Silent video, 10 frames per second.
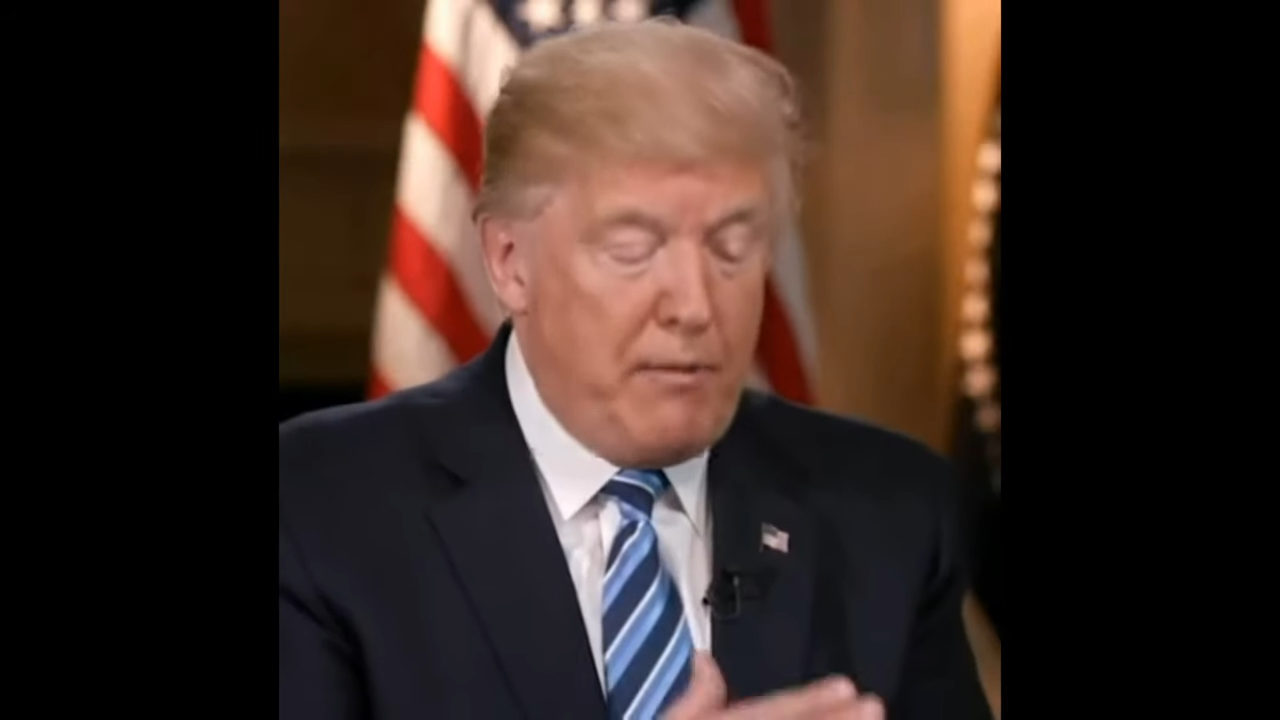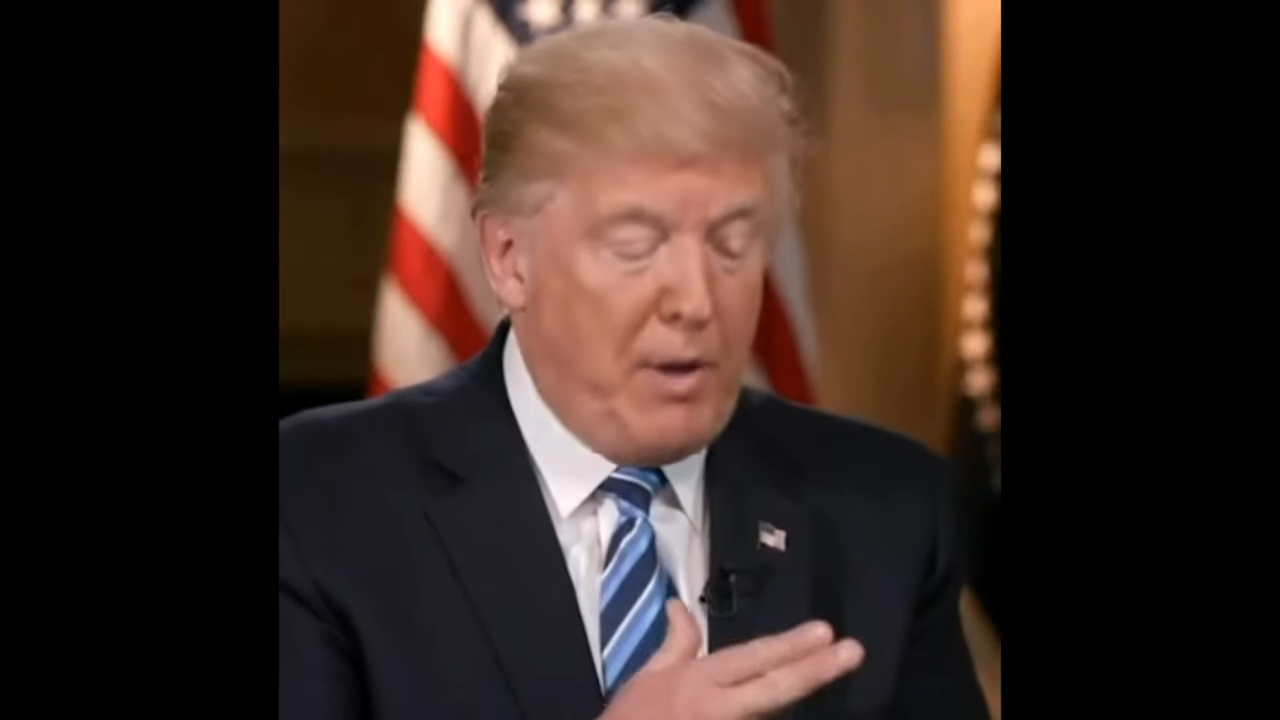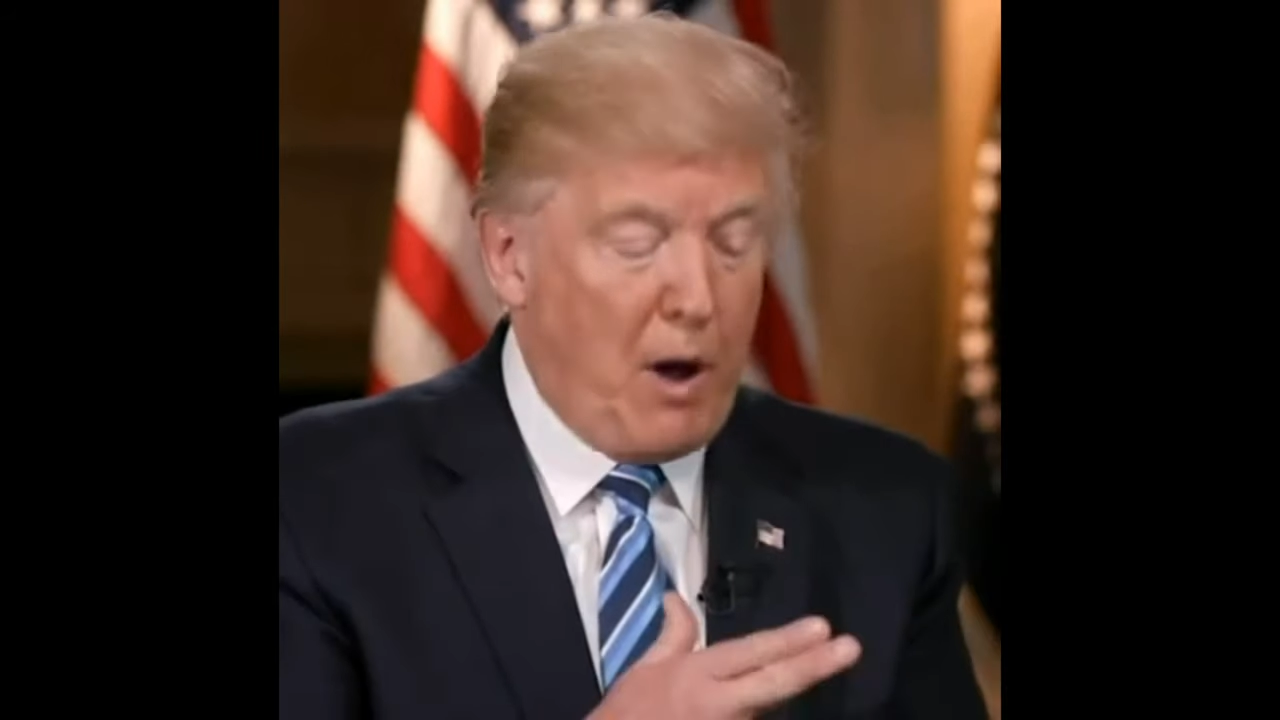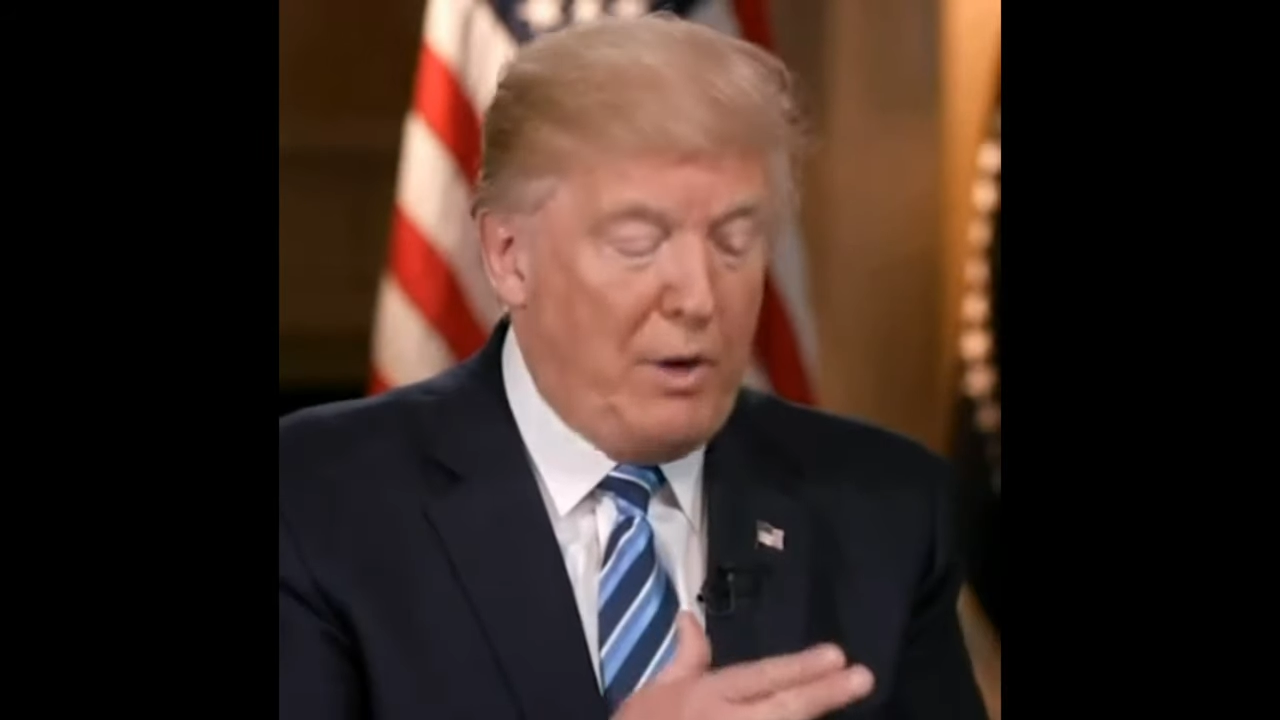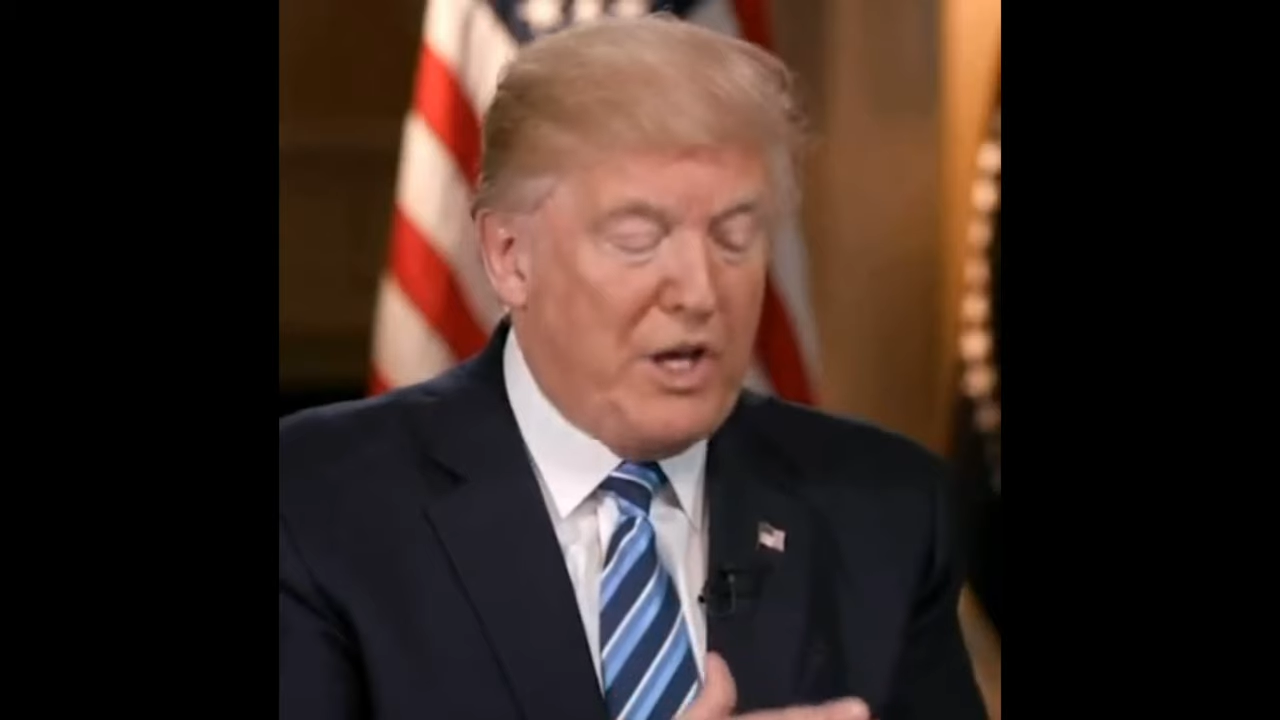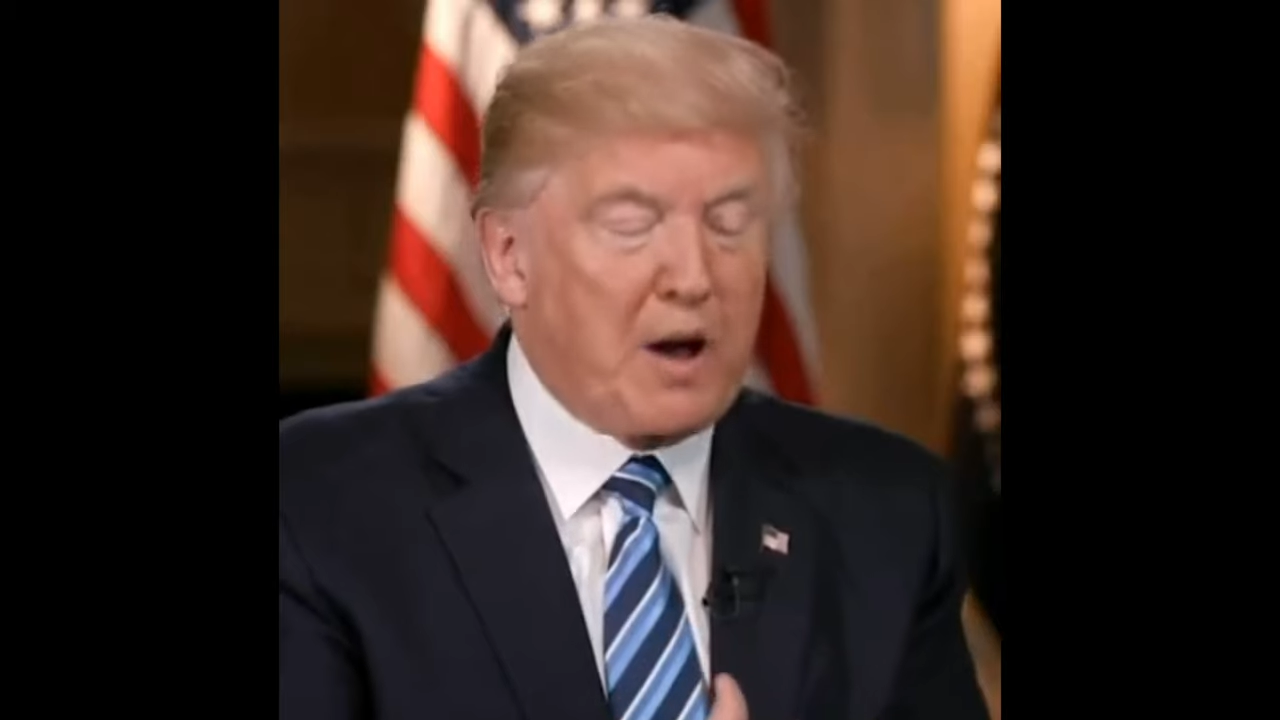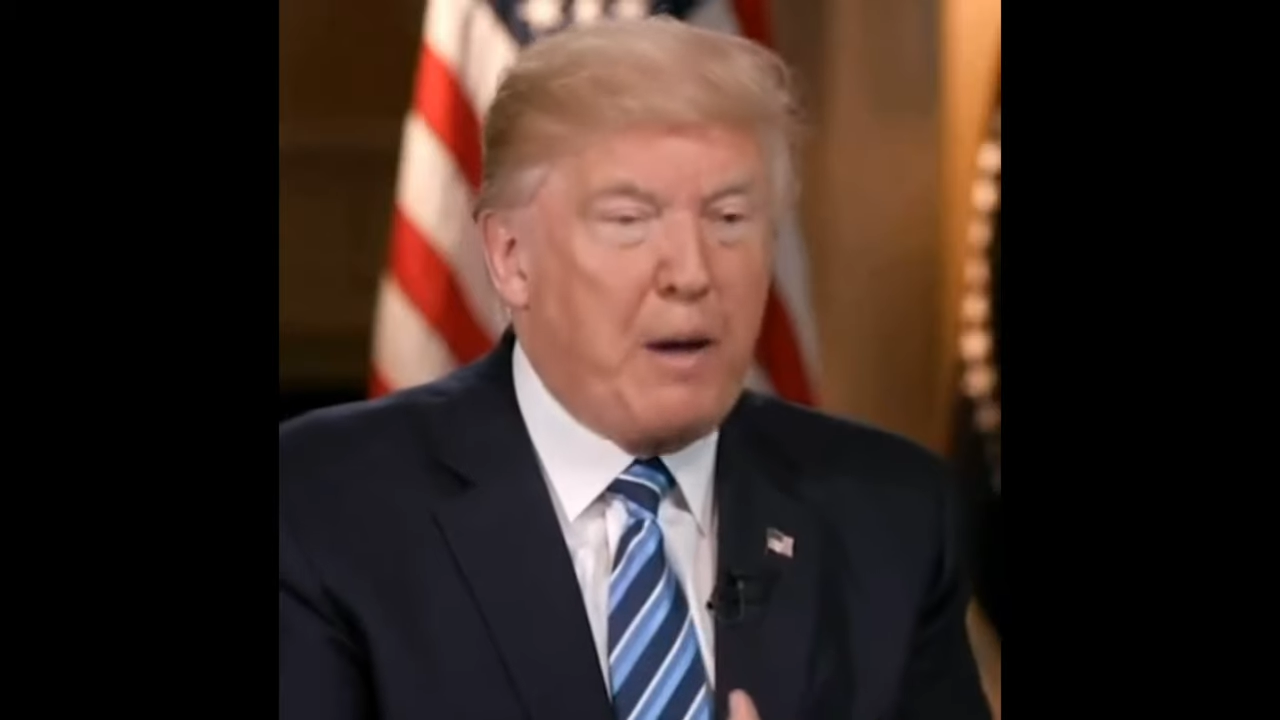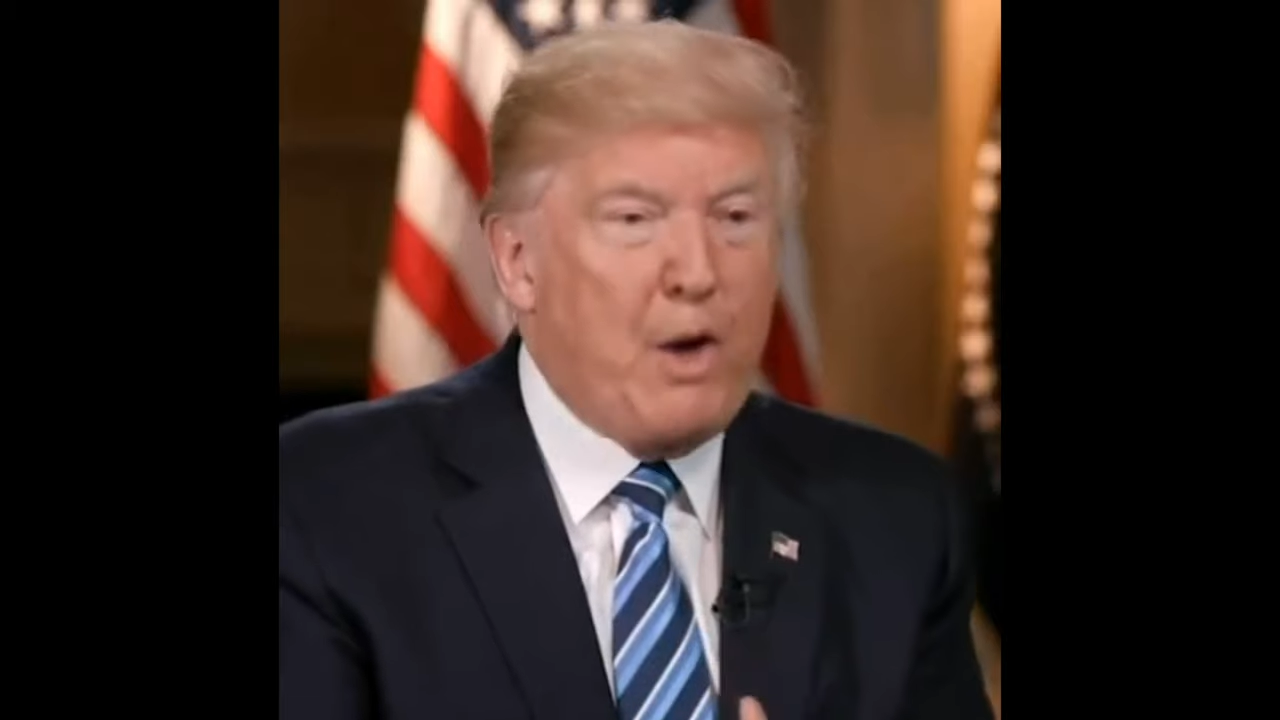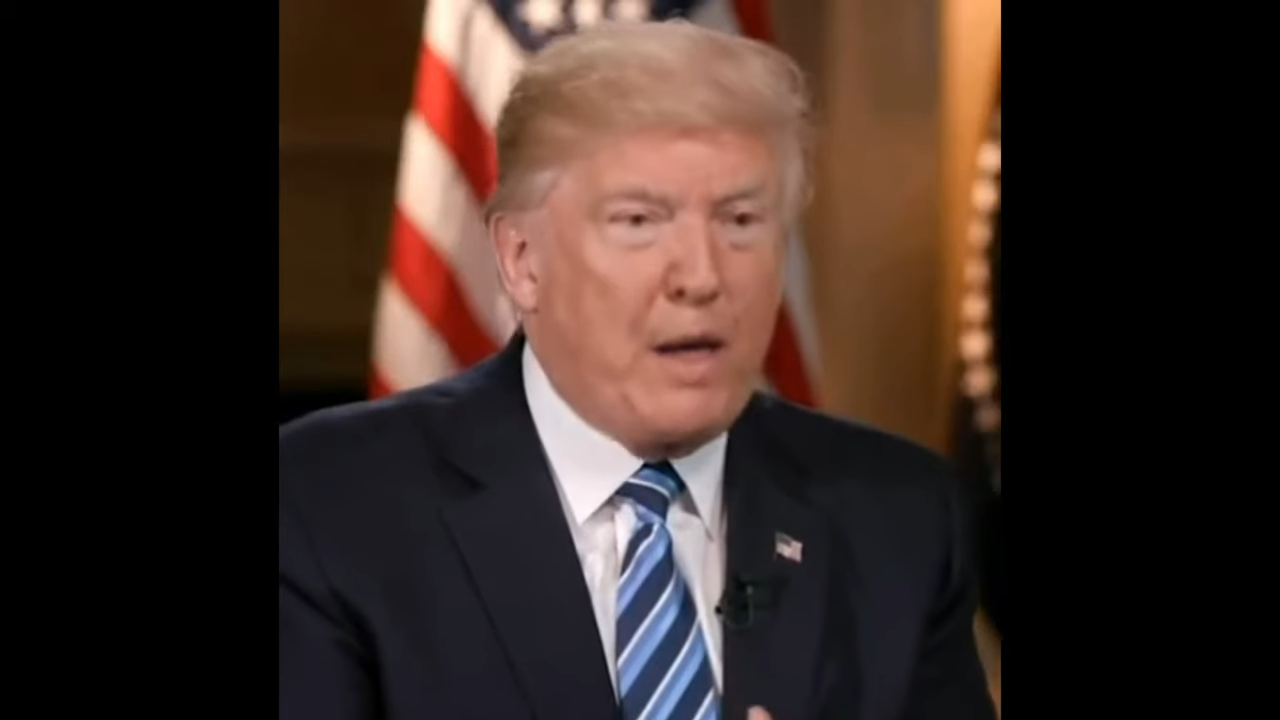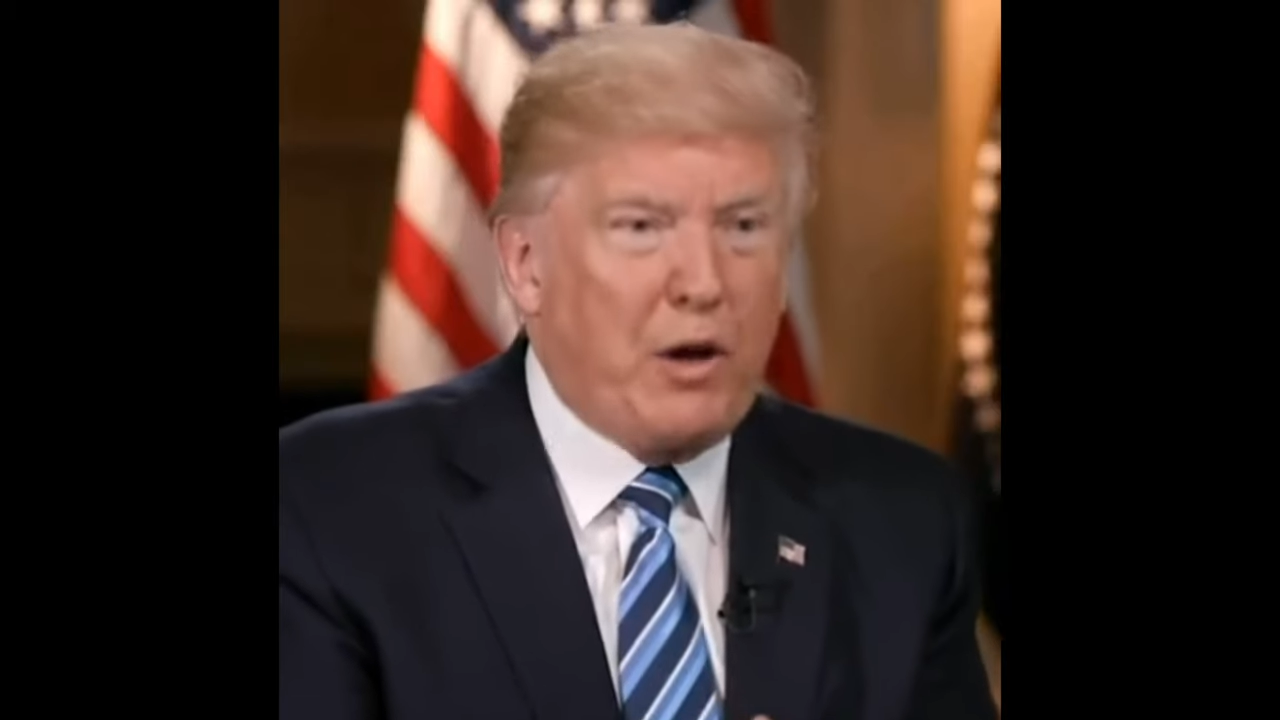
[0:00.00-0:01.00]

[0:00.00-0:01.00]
long gone are